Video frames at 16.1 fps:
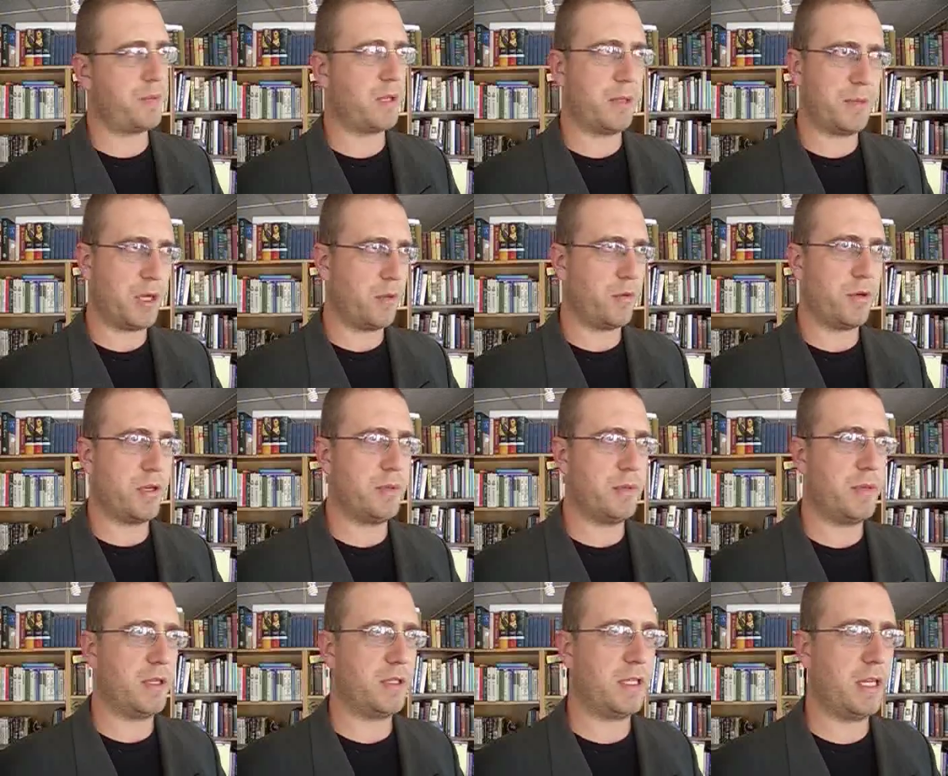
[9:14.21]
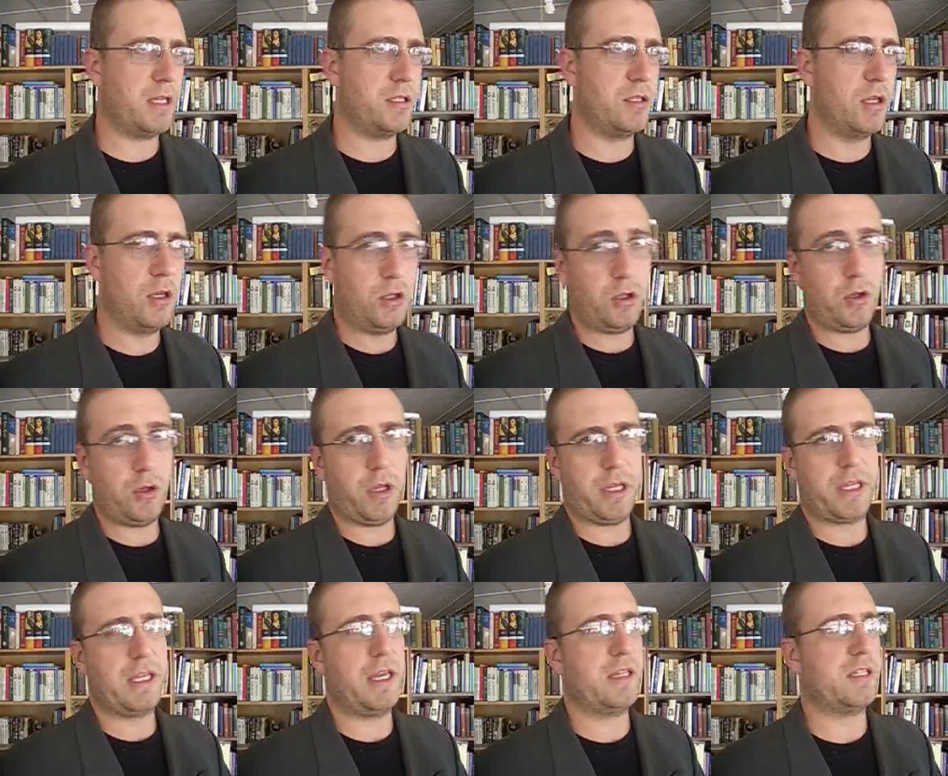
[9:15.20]
I'm not worried about that. You know, like he
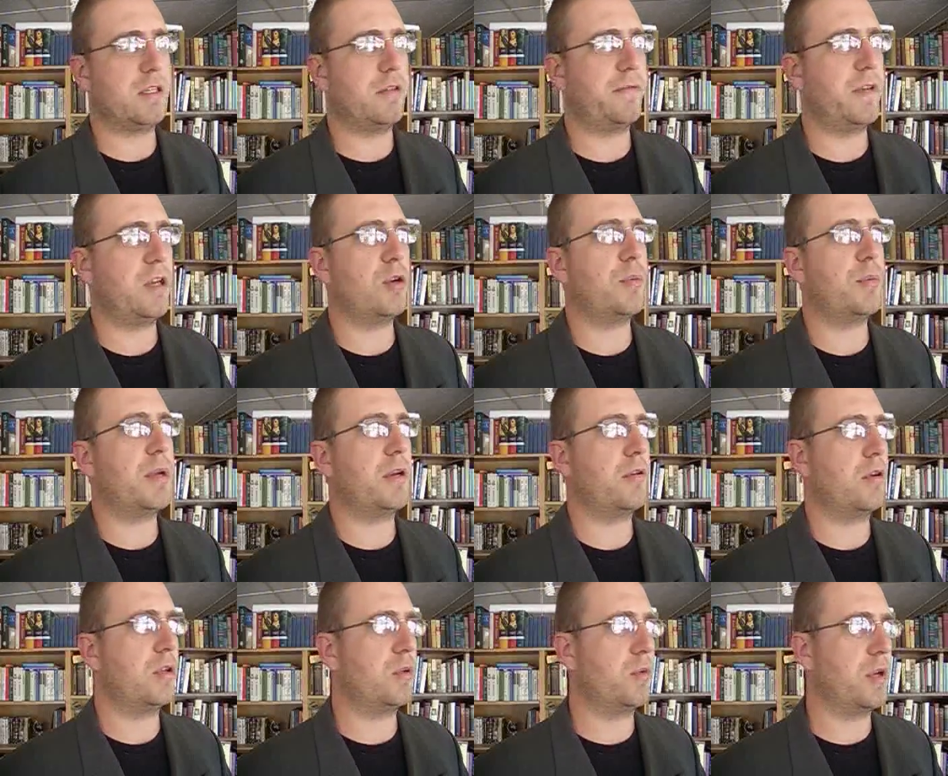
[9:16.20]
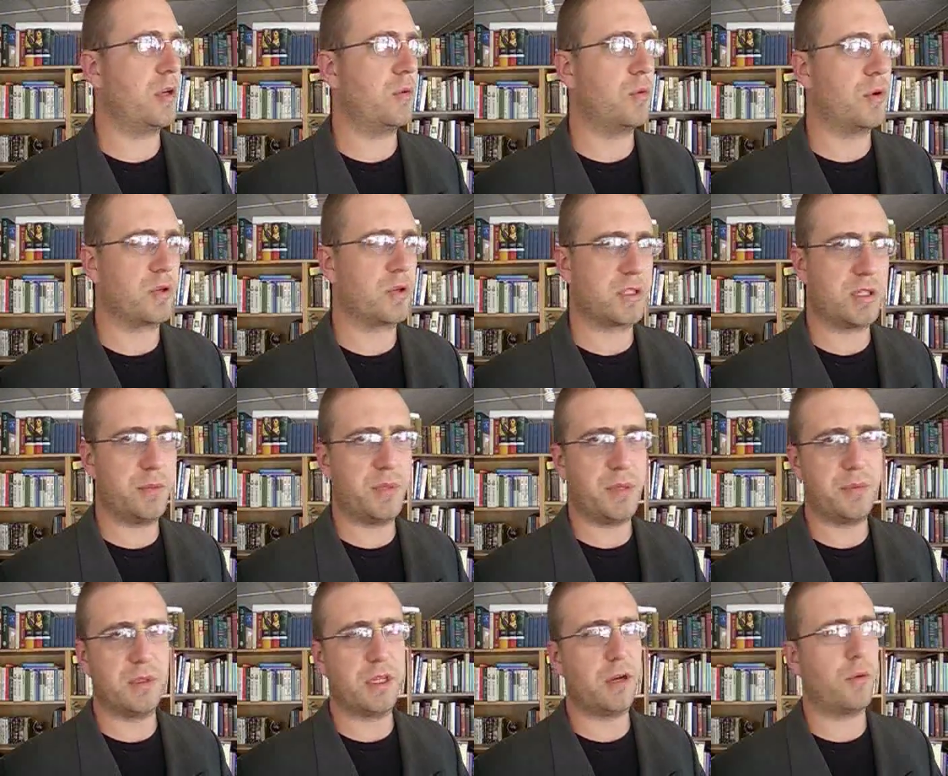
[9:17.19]
has a fender bender on the way to work. Some people
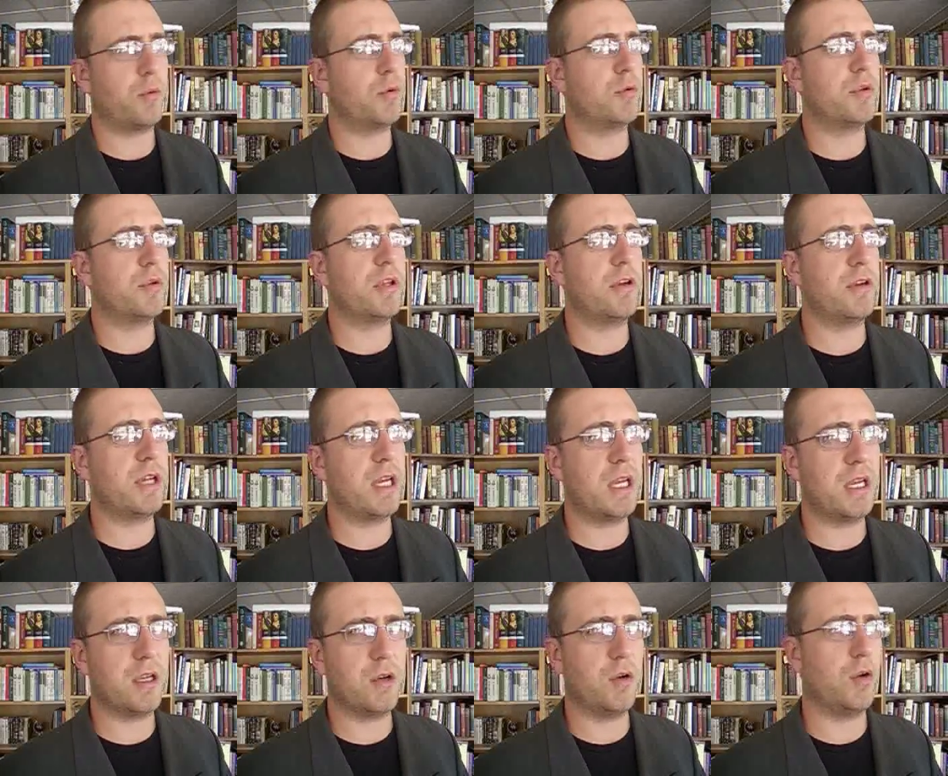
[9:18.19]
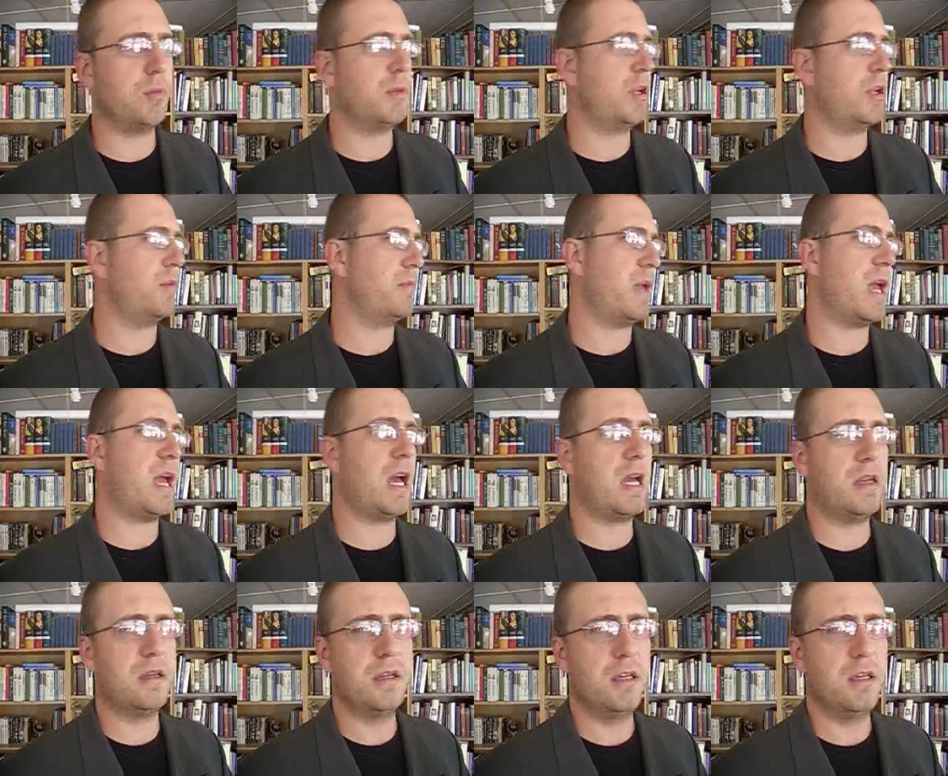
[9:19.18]
let it ruin their day, go home and they're mad.